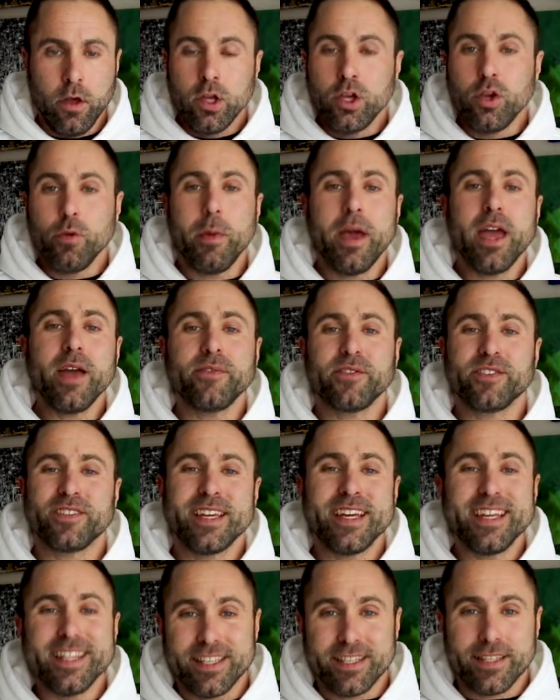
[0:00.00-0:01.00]
You may have
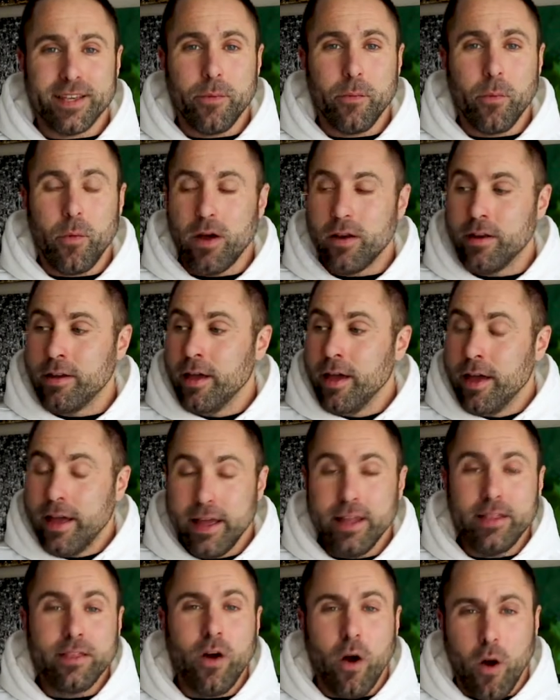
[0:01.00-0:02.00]
seen someone
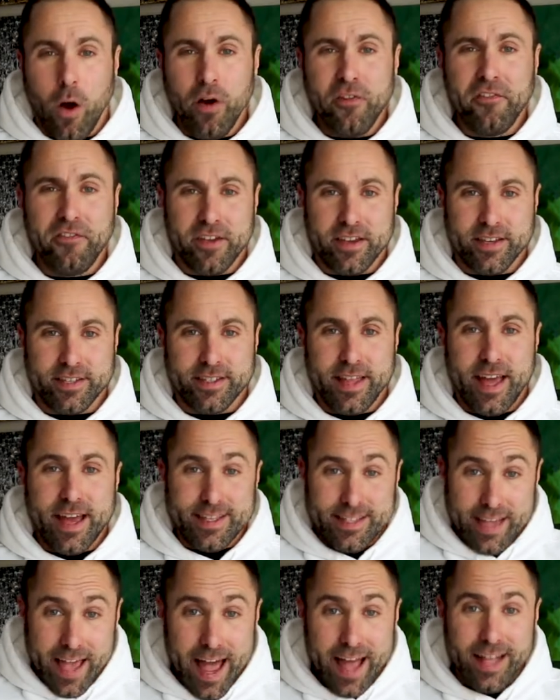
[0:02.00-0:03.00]
in the office that
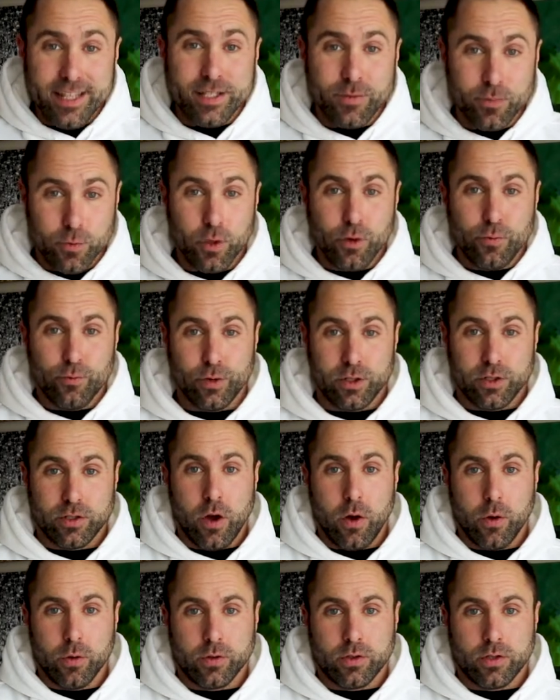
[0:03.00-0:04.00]
has had some good
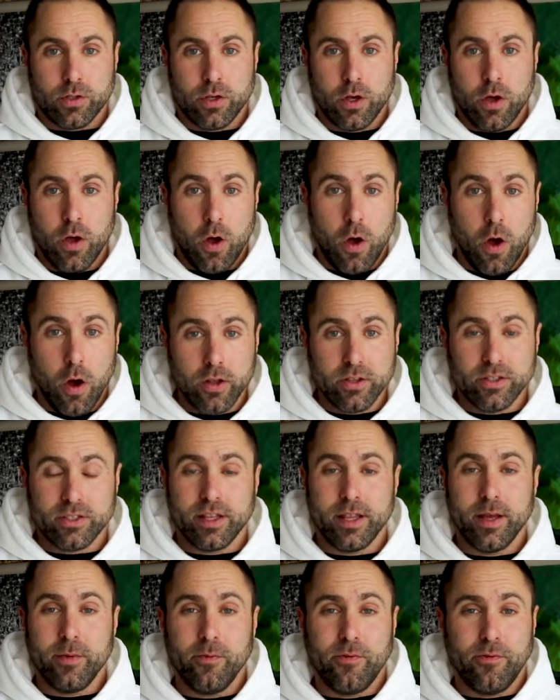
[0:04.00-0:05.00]
results on
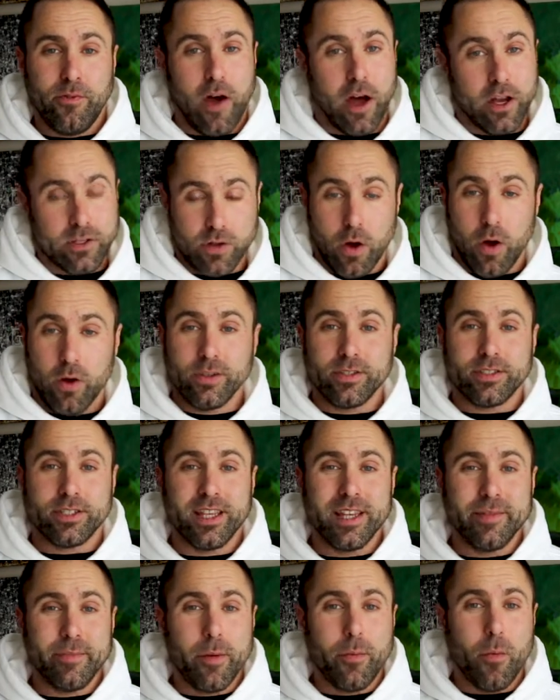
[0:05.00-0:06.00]
SlimFast, on
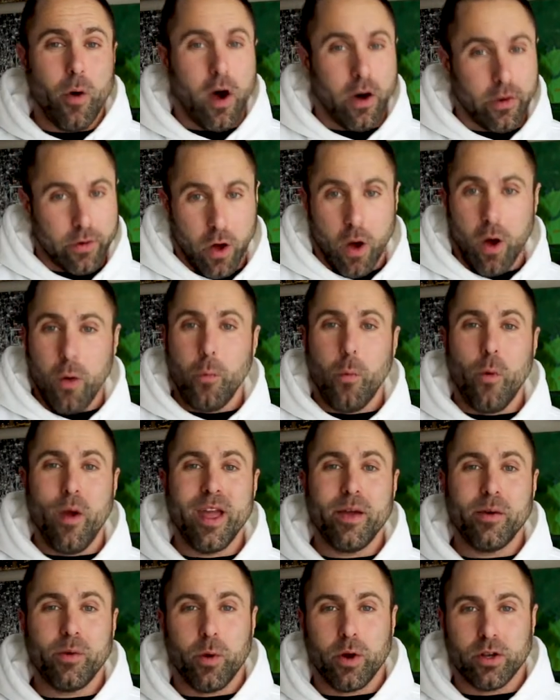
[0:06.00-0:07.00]
Slimming World, on
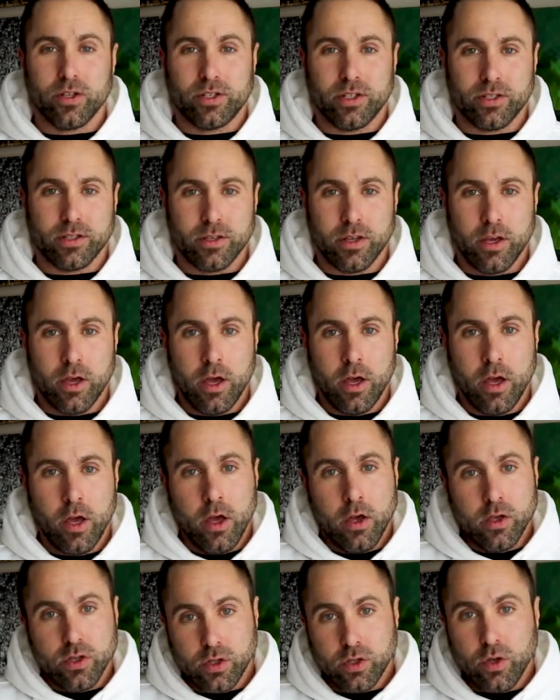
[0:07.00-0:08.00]
Weight Watchers.
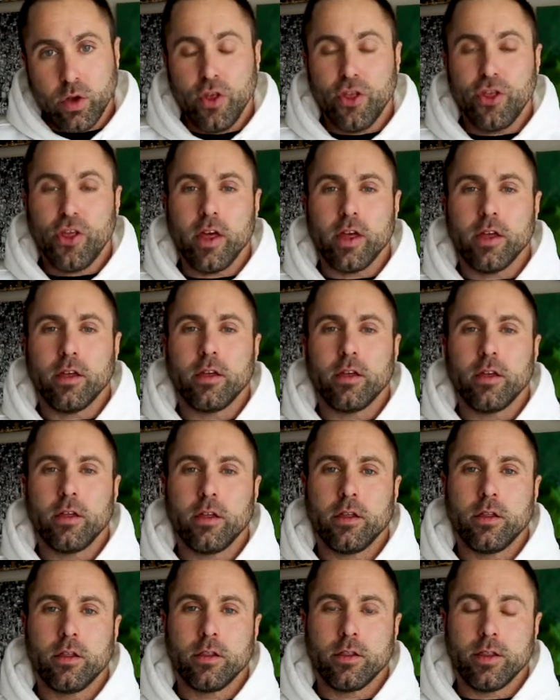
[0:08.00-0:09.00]
So you think,
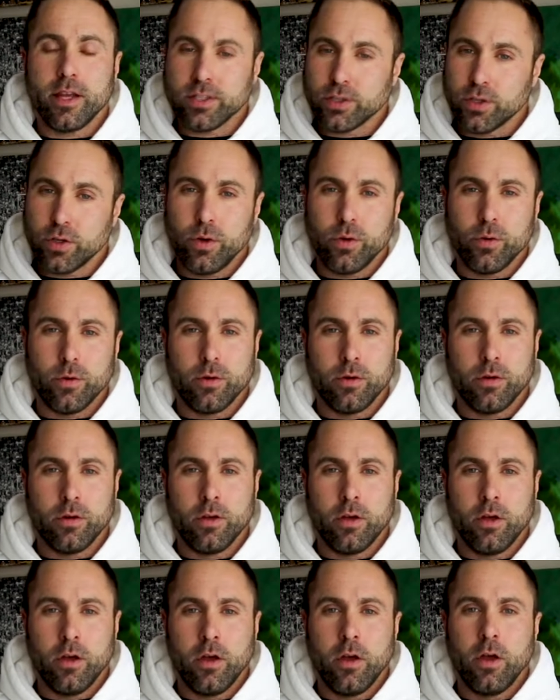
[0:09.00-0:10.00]
that's cool.
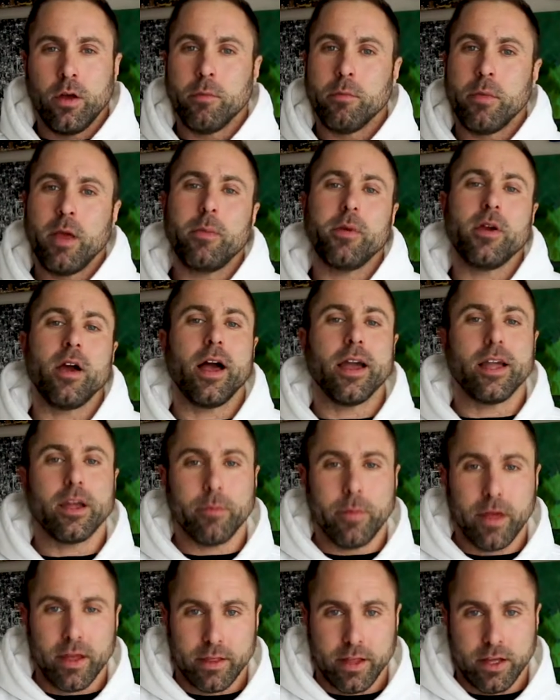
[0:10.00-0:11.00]
Maybe I can
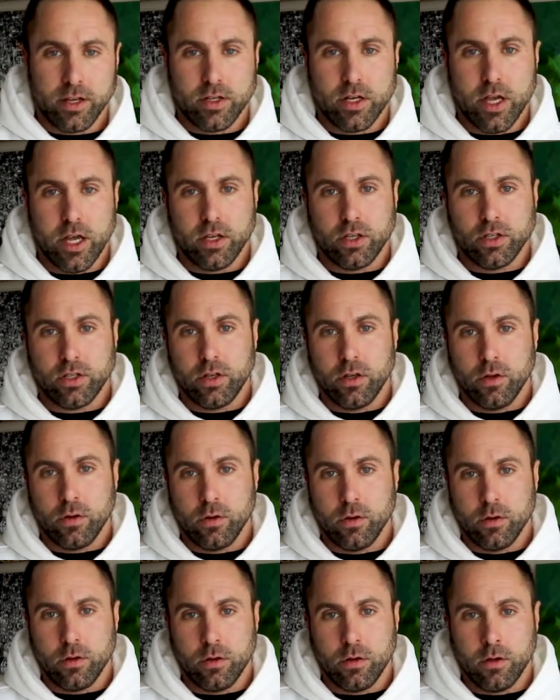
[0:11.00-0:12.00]
make that change too.